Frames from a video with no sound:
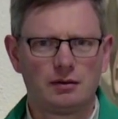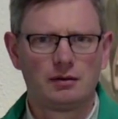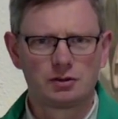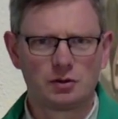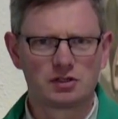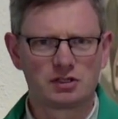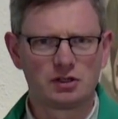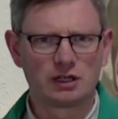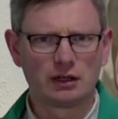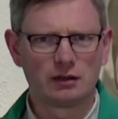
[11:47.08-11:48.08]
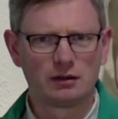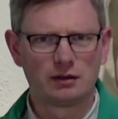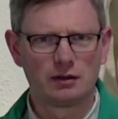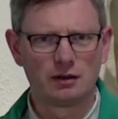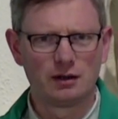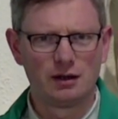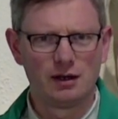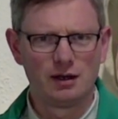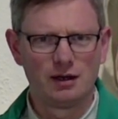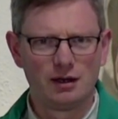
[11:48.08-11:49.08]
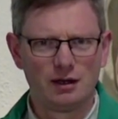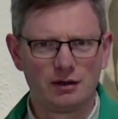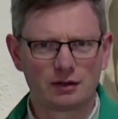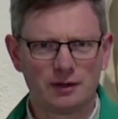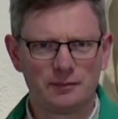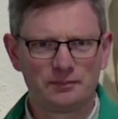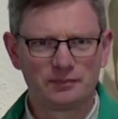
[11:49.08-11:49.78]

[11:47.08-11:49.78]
Jonah's annoyed again. Okay?